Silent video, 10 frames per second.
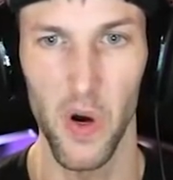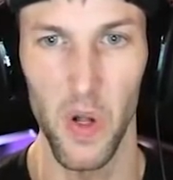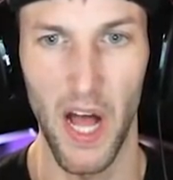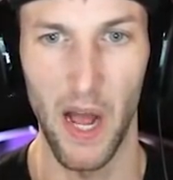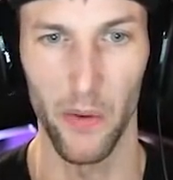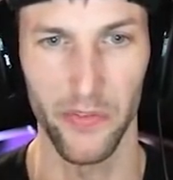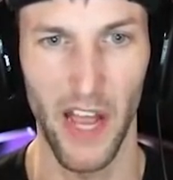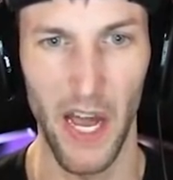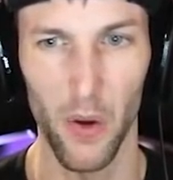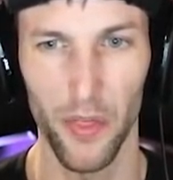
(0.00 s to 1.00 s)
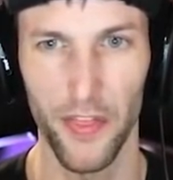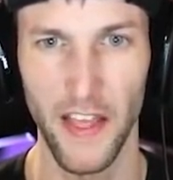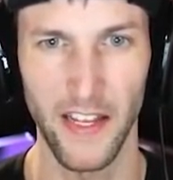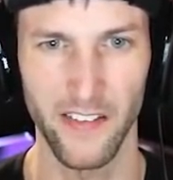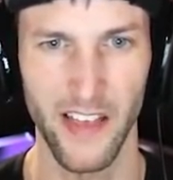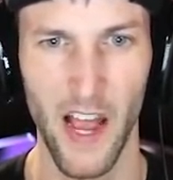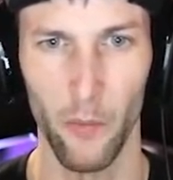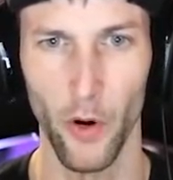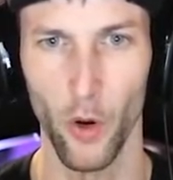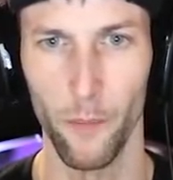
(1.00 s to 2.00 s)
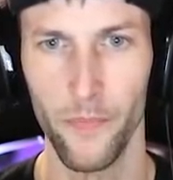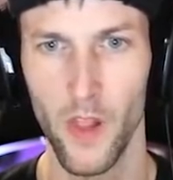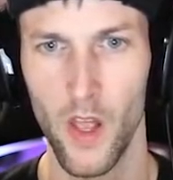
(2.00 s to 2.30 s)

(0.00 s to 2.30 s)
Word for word: dollhouse. I don't think it's that room.